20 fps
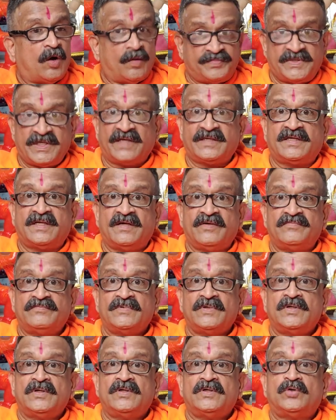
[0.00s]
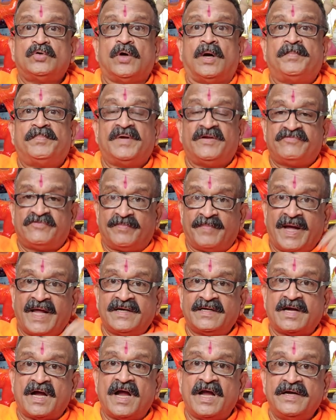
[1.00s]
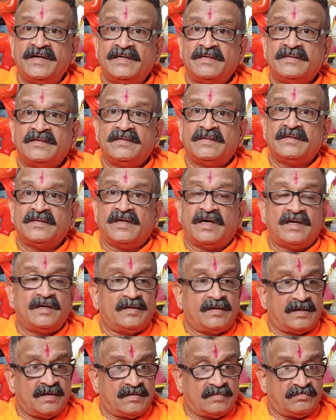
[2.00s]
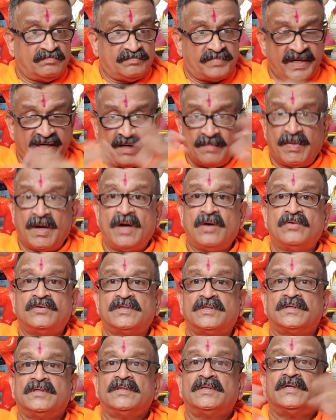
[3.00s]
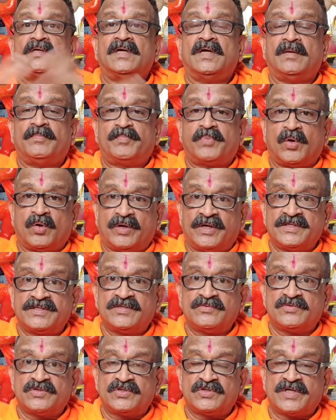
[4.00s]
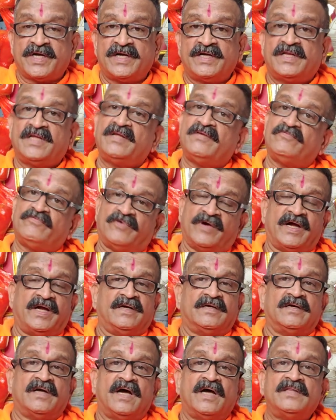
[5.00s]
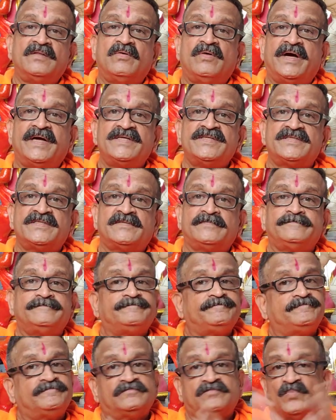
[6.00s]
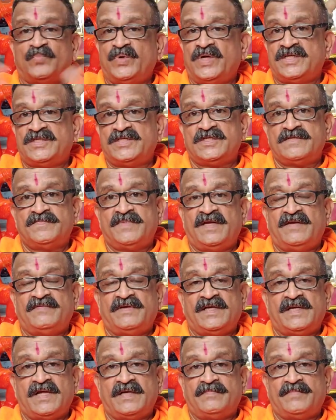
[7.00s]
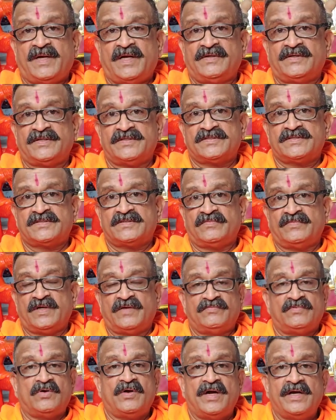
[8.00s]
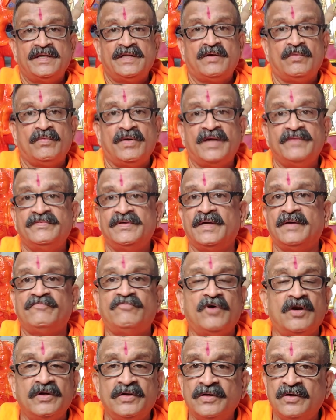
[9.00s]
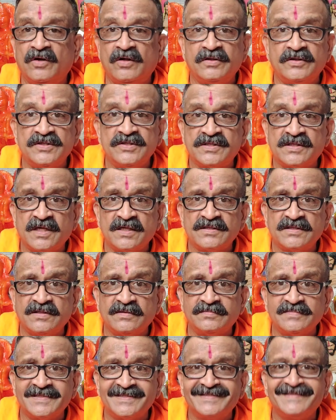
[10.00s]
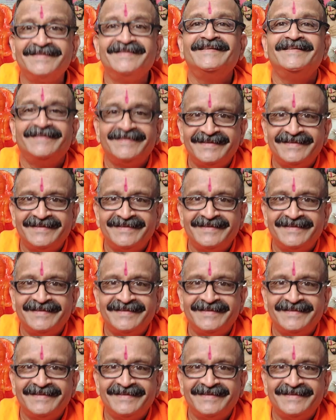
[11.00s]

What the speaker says: objective to uplift mankind and bring about a progressive society, fine. Otherwise, we are just behaving like monkeys. We have no idea why we are following all these customs.